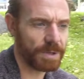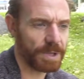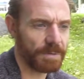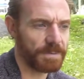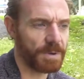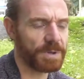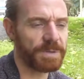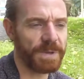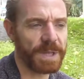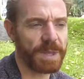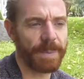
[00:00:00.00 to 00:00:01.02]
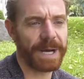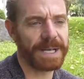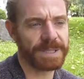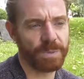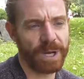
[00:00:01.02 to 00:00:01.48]
a philosophy in the
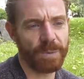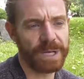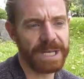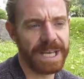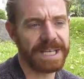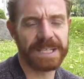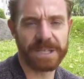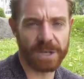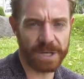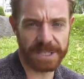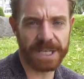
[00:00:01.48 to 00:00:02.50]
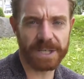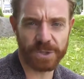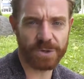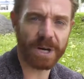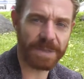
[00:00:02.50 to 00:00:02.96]
past where we needed to kind of
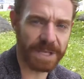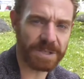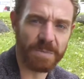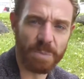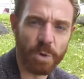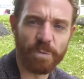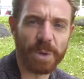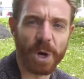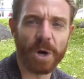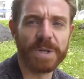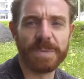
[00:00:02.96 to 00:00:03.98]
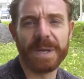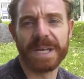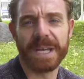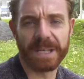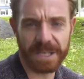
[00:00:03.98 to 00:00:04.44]
deconstruct things and move beyond
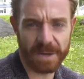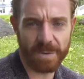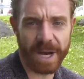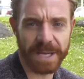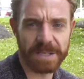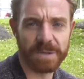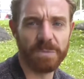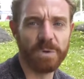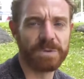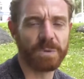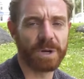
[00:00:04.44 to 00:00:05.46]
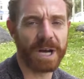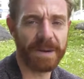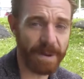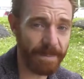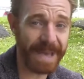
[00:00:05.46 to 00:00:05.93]
meaning in a way, to move to a
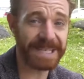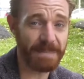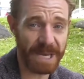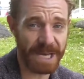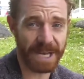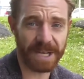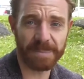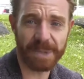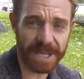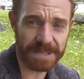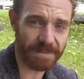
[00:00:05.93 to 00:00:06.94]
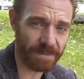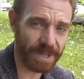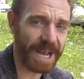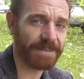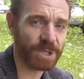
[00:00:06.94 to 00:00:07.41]
kind of a meta meaning, a place of
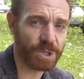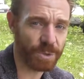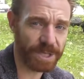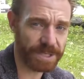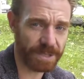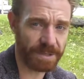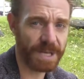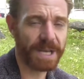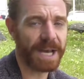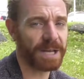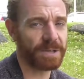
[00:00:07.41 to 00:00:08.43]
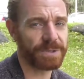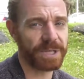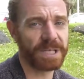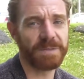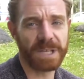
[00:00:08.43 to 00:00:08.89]
really having choice and, and
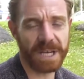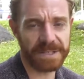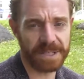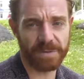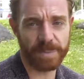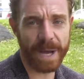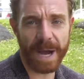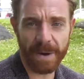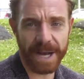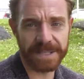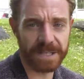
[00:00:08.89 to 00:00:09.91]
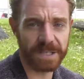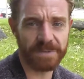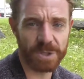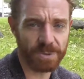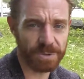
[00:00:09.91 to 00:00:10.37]
also giving ourselves power as
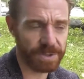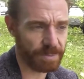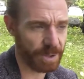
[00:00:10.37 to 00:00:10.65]
individuals, as